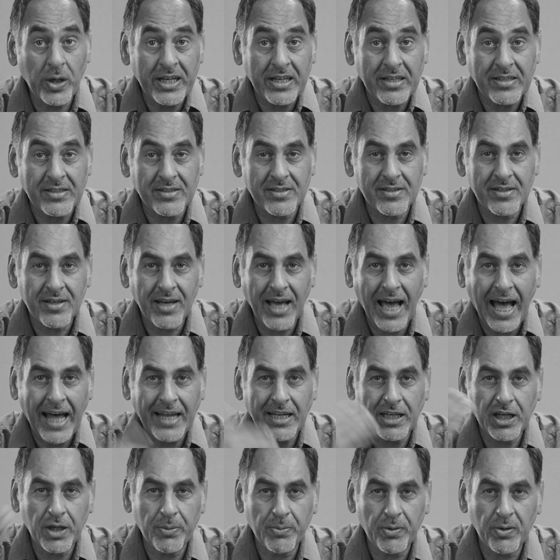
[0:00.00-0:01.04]
we talked
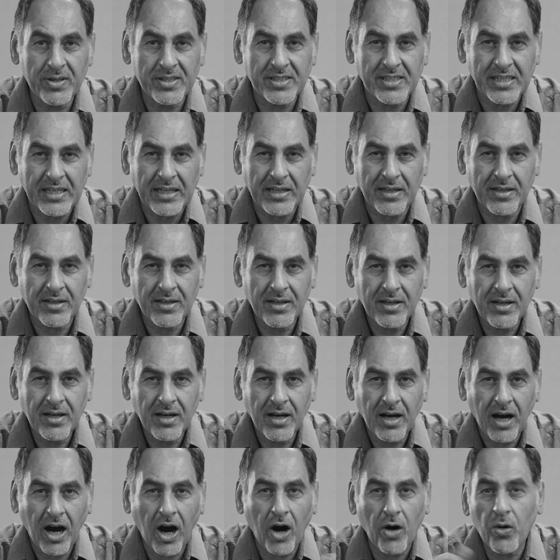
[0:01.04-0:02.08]
about whether you
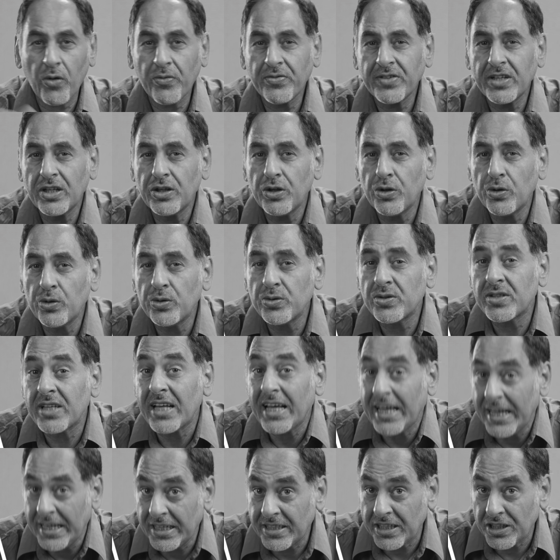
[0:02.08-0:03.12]
should start a
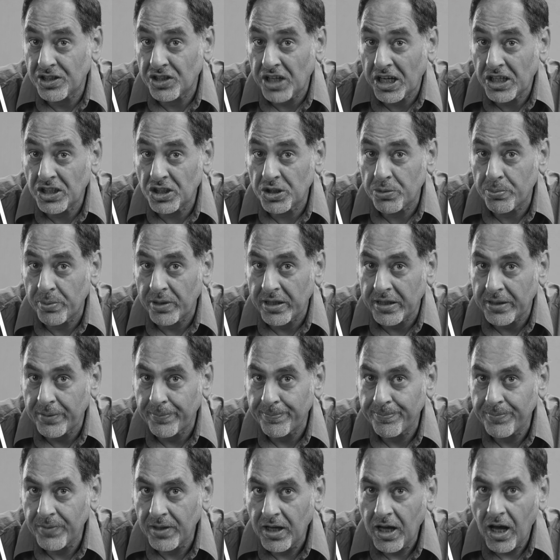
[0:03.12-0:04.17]
community
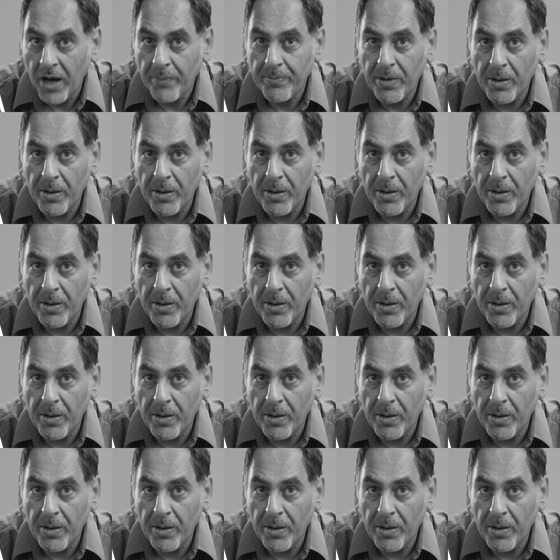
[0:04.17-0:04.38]
or an